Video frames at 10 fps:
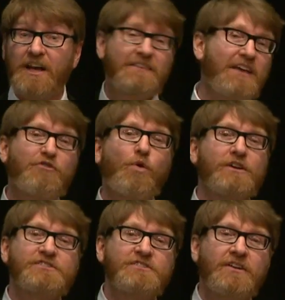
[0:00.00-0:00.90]
they, of
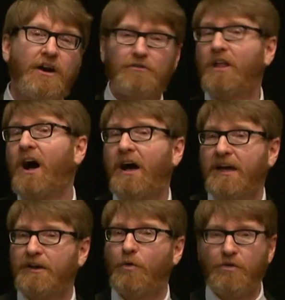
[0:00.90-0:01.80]
course, are
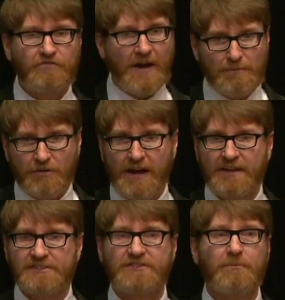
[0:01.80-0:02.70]
lying or
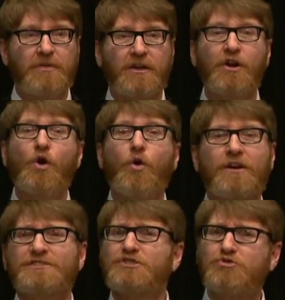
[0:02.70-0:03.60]
fabricating something or
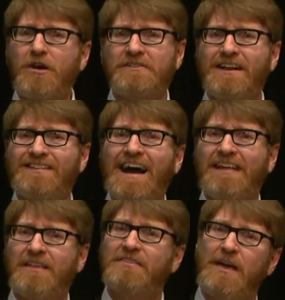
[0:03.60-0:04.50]
constructing a lie
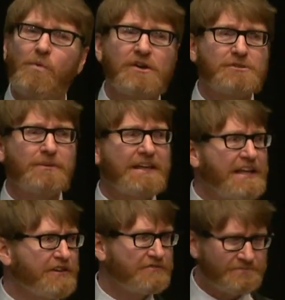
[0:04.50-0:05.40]
that they want to
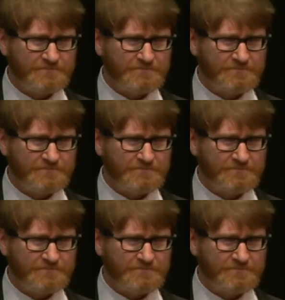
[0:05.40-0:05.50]
believe.